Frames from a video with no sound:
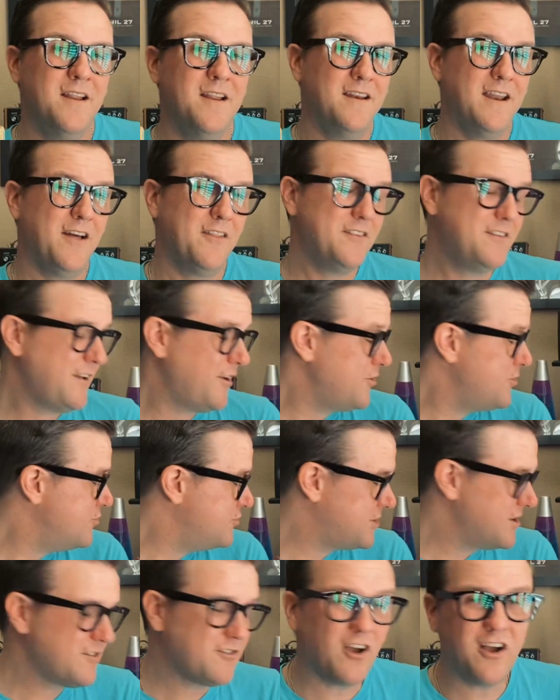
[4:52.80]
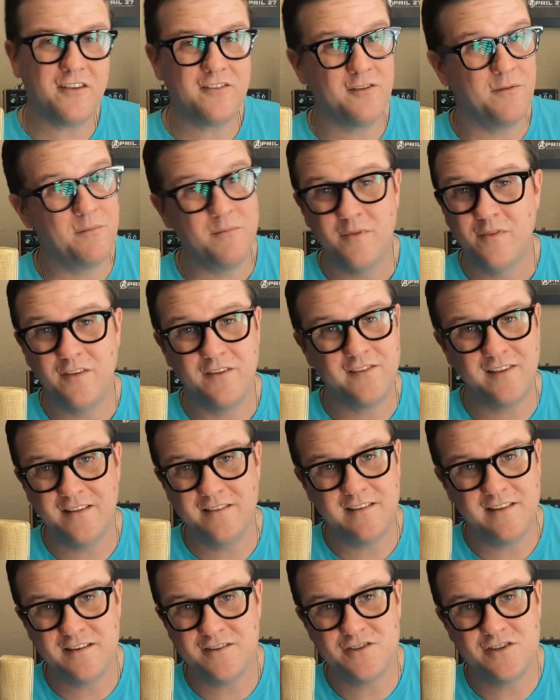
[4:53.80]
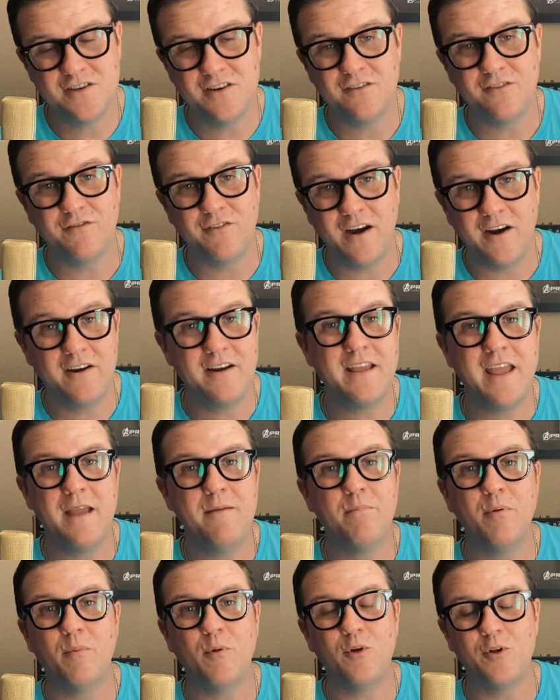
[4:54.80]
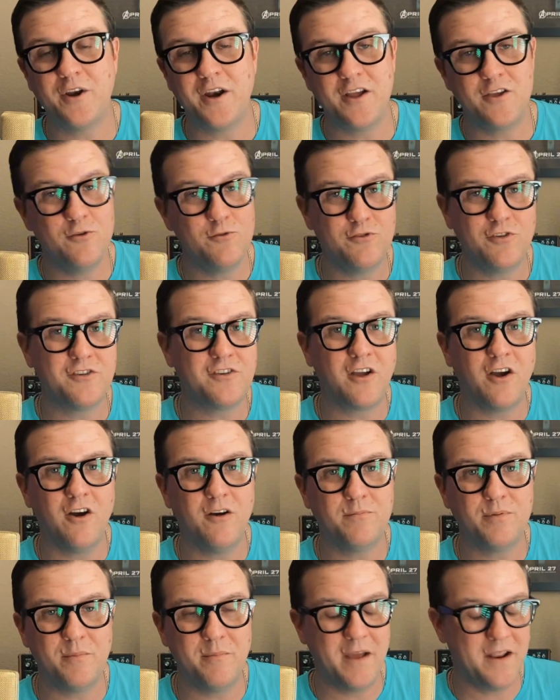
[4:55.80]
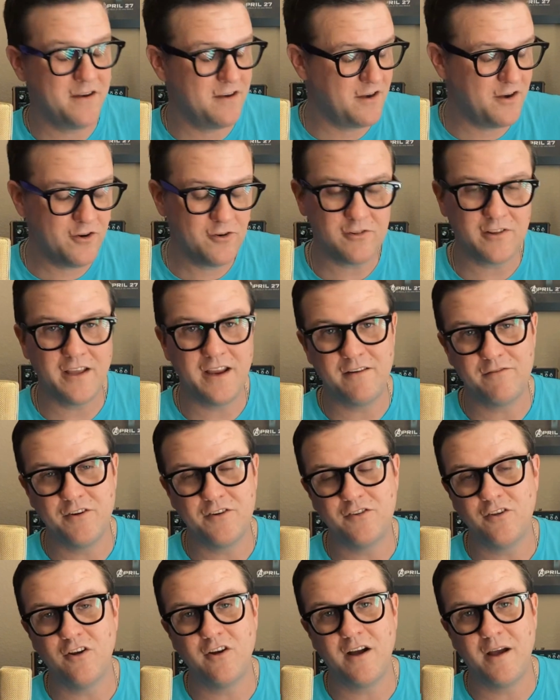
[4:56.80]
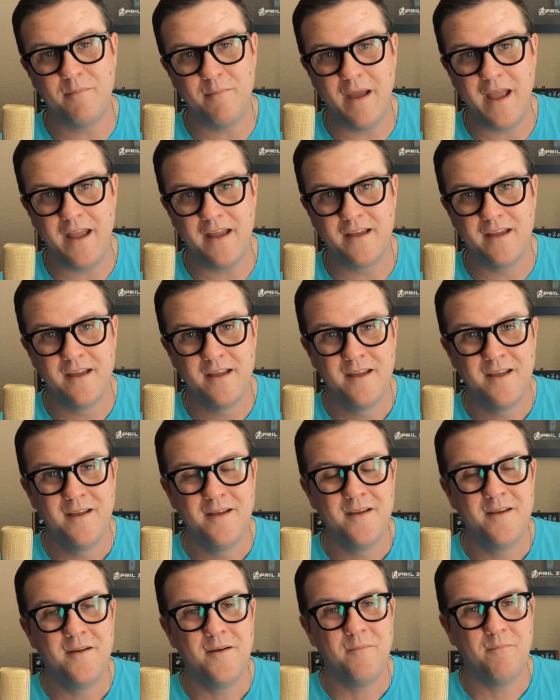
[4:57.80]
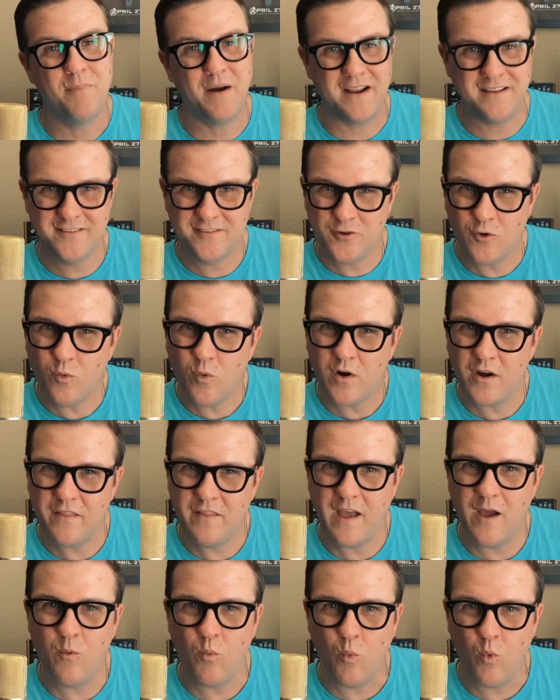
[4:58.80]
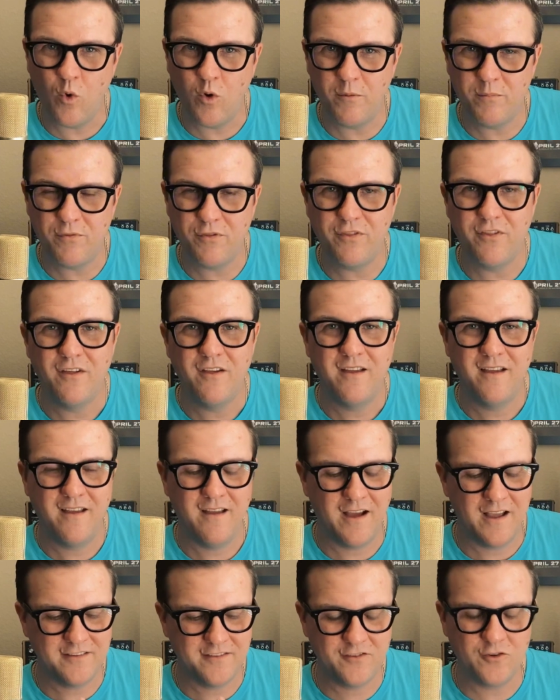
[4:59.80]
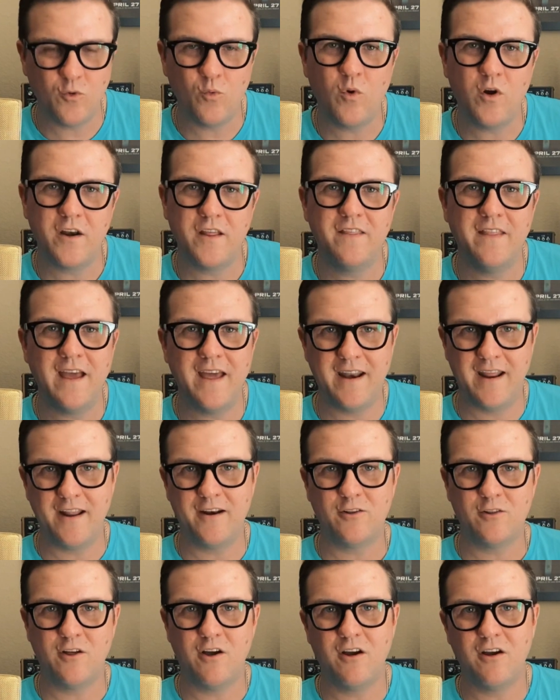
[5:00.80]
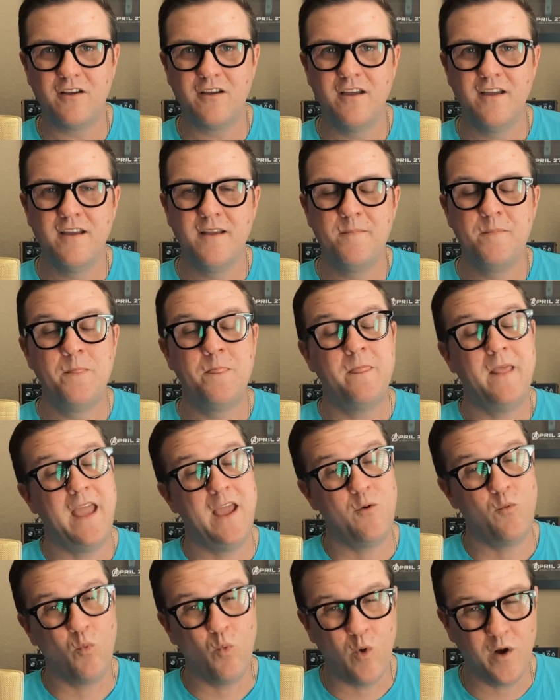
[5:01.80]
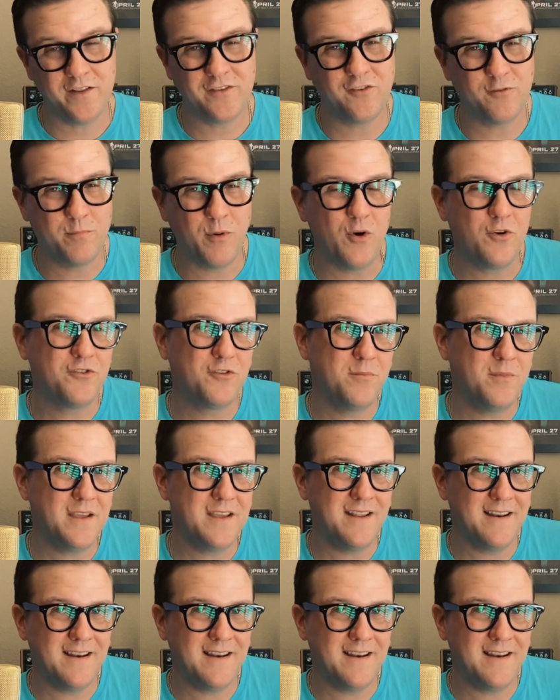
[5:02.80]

Now, the Deluge is awesome. The synth engine is very capable, and I use it to complement nearly every song I make. but I still wanted that warmth. I still wanted that analog. And what spoke to me in